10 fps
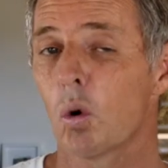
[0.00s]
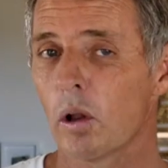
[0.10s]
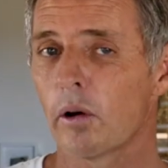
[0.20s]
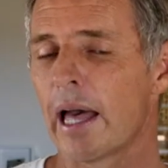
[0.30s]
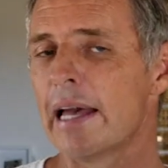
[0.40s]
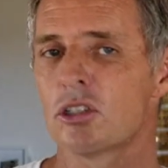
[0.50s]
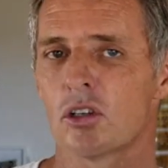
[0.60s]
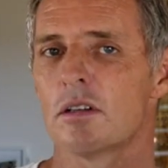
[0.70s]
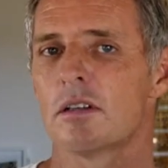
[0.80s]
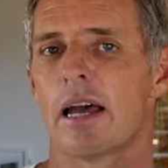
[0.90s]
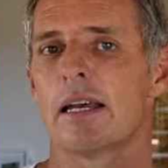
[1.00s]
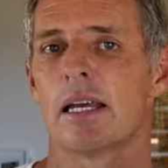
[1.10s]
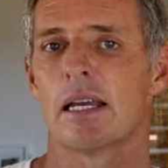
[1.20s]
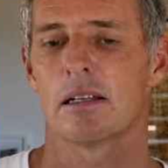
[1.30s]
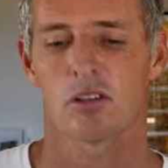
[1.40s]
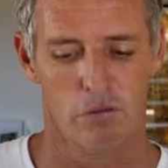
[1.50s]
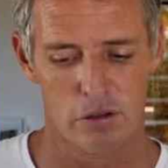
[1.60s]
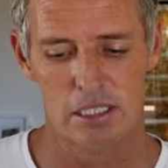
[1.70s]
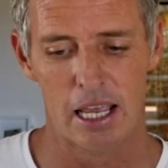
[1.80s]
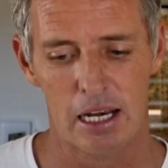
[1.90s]
Your location, it's
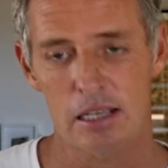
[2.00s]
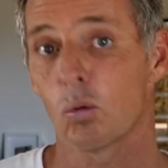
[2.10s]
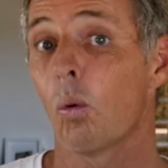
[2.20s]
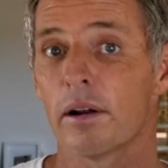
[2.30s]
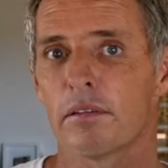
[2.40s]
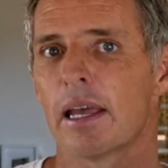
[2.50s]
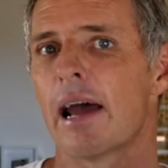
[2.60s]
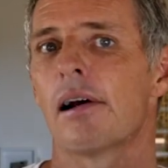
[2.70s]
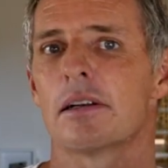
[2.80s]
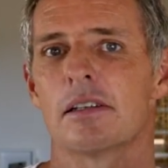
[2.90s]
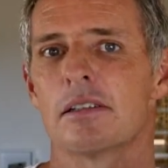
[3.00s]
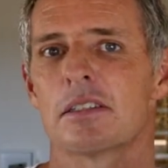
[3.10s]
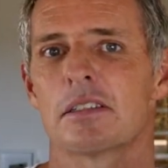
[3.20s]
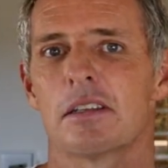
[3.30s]
often said, is one of the characters